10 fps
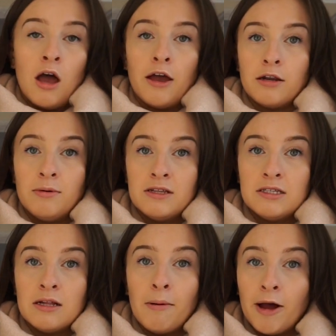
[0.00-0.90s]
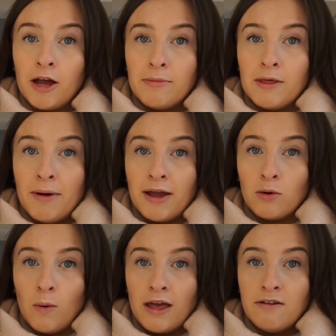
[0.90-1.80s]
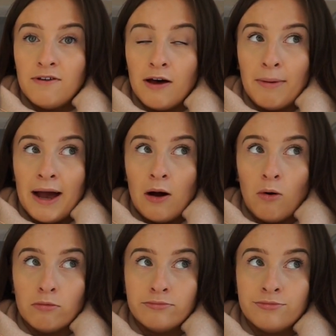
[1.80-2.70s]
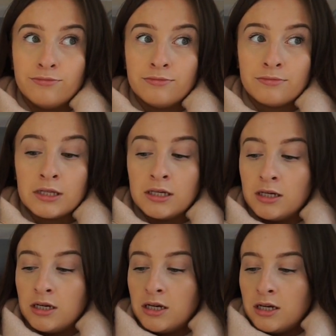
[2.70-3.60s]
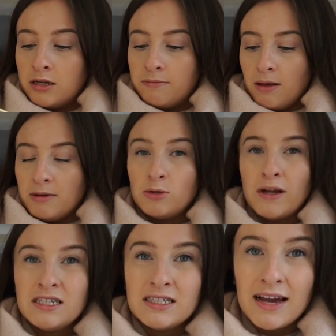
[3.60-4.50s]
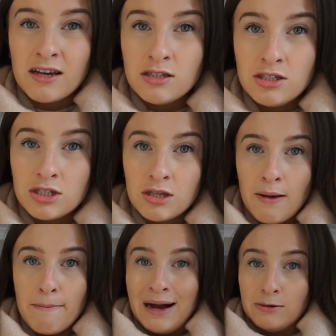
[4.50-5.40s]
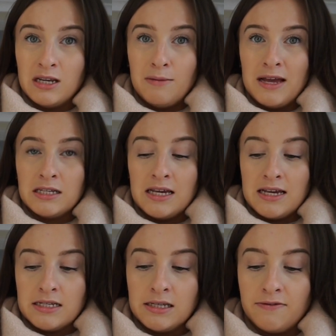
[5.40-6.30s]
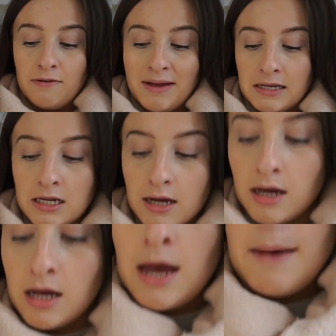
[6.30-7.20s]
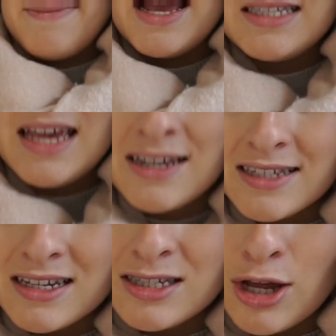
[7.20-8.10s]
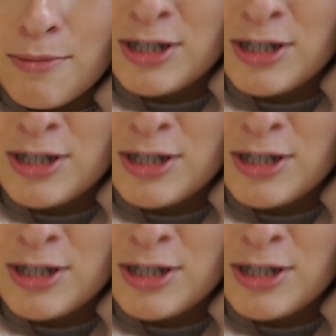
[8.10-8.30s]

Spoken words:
I'm going to put this in the microwave for about maybe 20 seconds just so it melts and it makes it easier for me to mix it because there's so